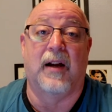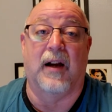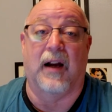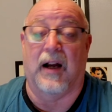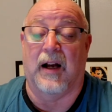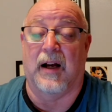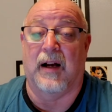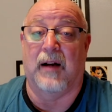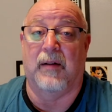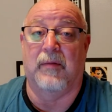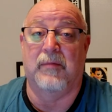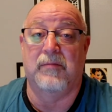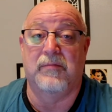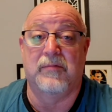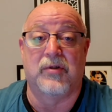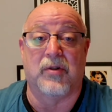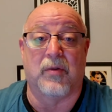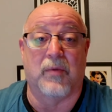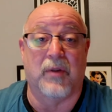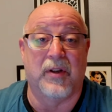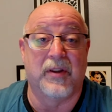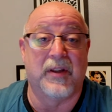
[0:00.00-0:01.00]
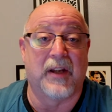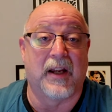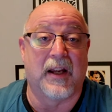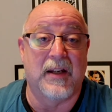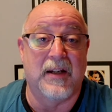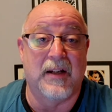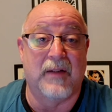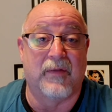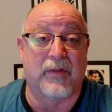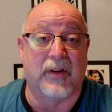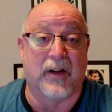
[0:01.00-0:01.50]
So one thing I
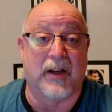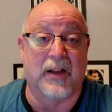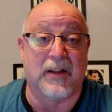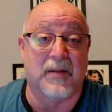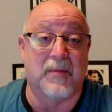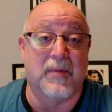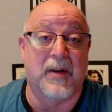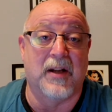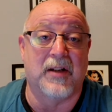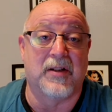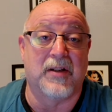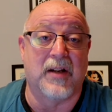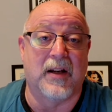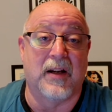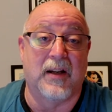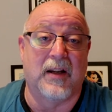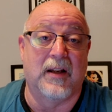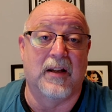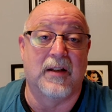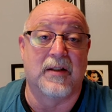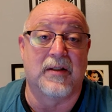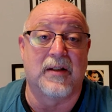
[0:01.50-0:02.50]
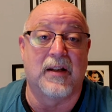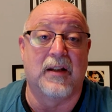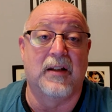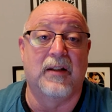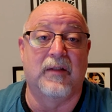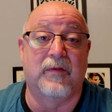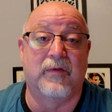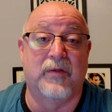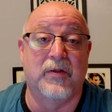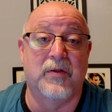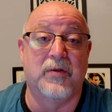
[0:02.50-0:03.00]
did forget to mention is in
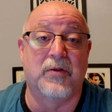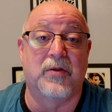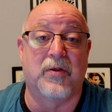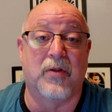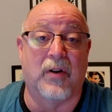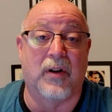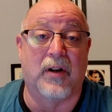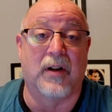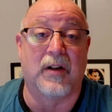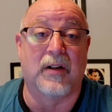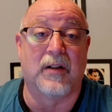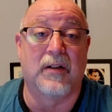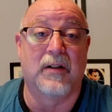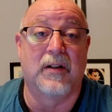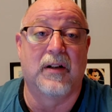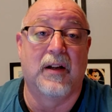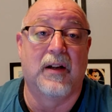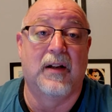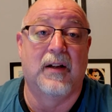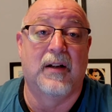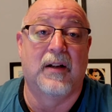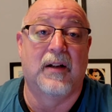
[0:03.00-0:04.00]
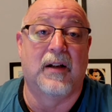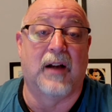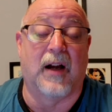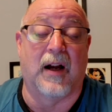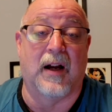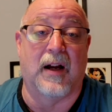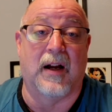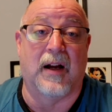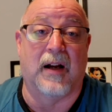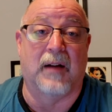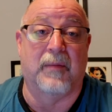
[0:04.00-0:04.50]
the food court,
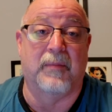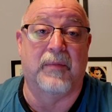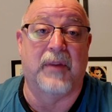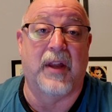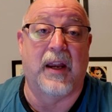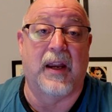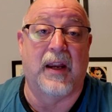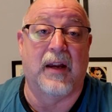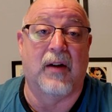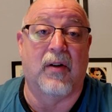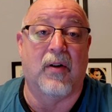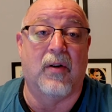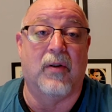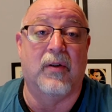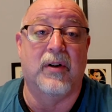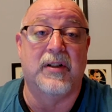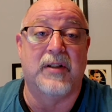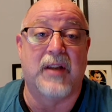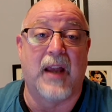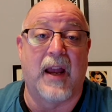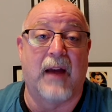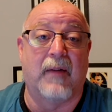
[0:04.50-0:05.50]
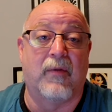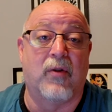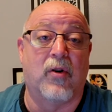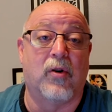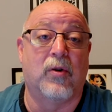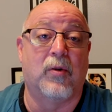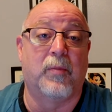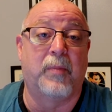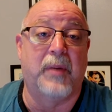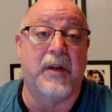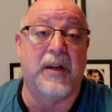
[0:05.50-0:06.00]
they always have
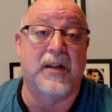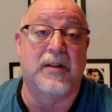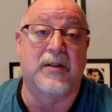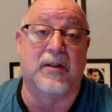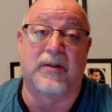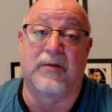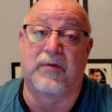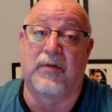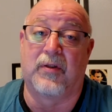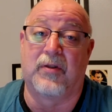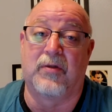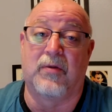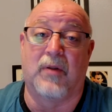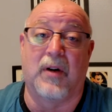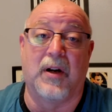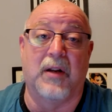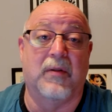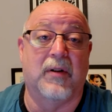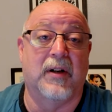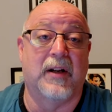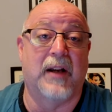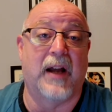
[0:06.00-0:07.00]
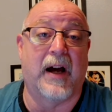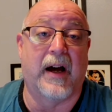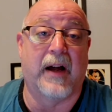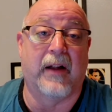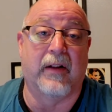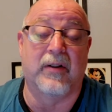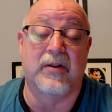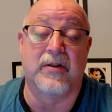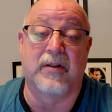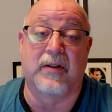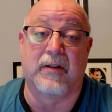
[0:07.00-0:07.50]
whole pizzas for
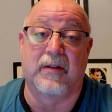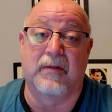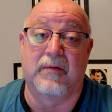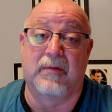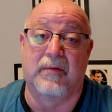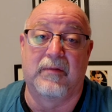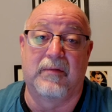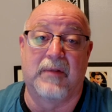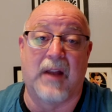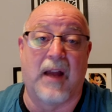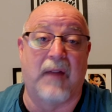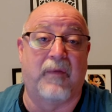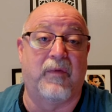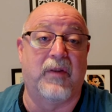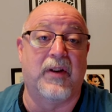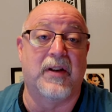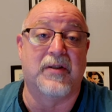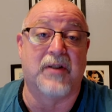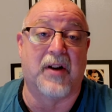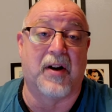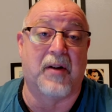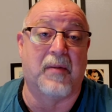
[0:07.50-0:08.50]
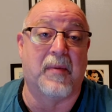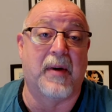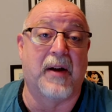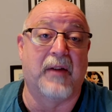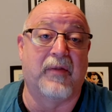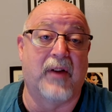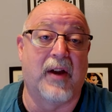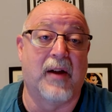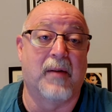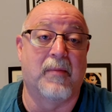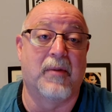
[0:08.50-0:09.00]
$21. That feeds all my
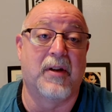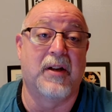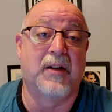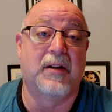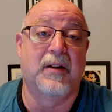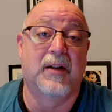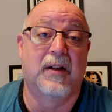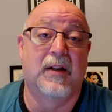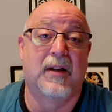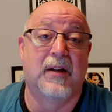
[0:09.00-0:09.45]
family.